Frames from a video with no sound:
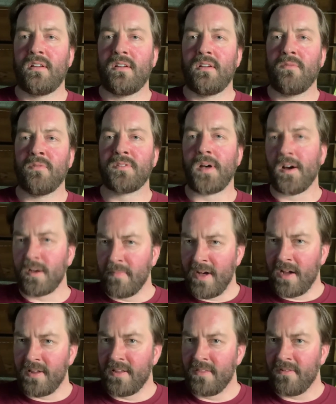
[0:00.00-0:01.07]
We'll talk about
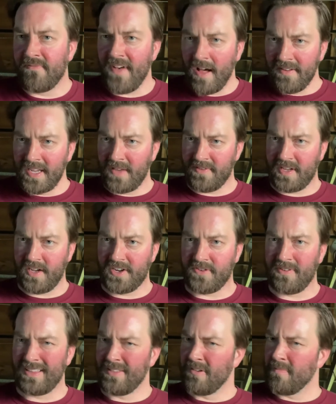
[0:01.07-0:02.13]
the founding of the
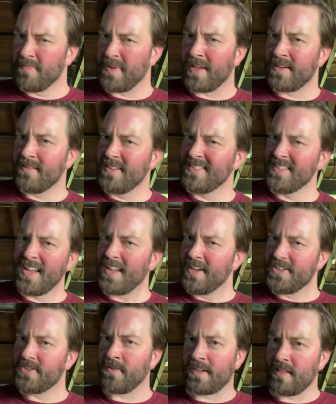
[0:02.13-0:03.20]
country a little bit. This is not a
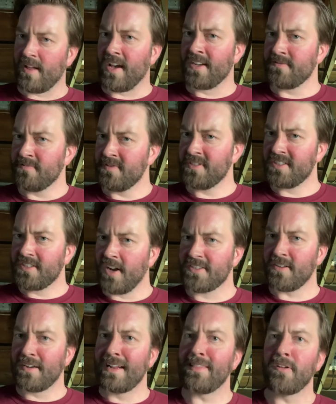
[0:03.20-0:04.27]
history class. We'll just touch
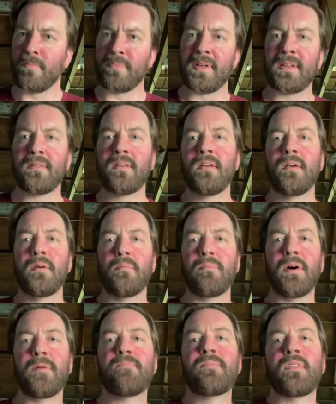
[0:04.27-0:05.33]
on it a little bit.
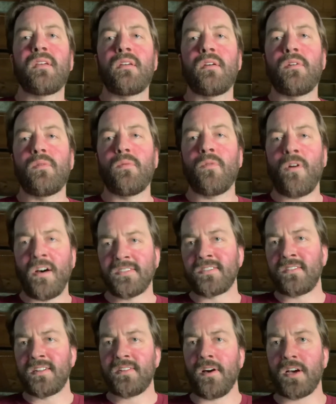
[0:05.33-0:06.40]
But we're also
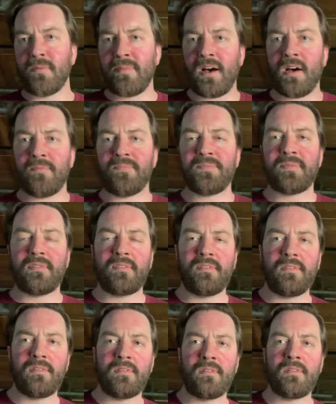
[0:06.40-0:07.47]
going to talk about
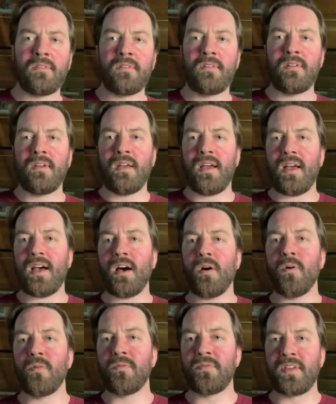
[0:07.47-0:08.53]

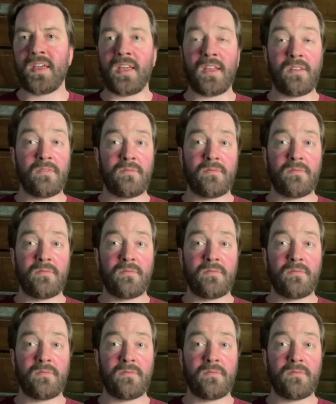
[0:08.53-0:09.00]
how the